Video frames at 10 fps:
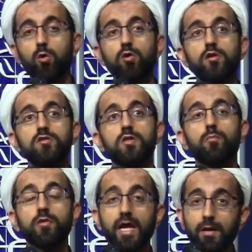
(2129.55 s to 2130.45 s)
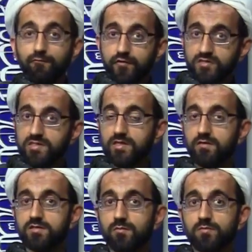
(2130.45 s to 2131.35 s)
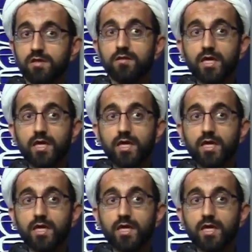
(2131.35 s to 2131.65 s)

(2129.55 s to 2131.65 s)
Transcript: order to put emphasis on something,